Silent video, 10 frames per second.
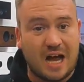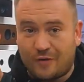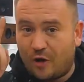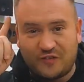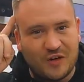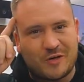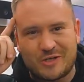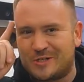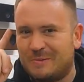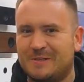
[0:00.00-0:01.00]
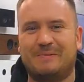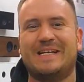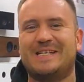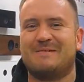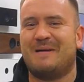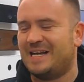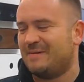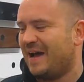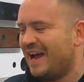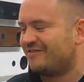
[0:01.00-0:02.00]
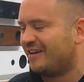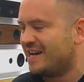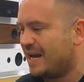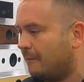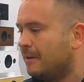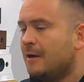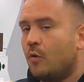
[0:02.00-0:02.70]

I've got a few customers springing to mind in my head right now.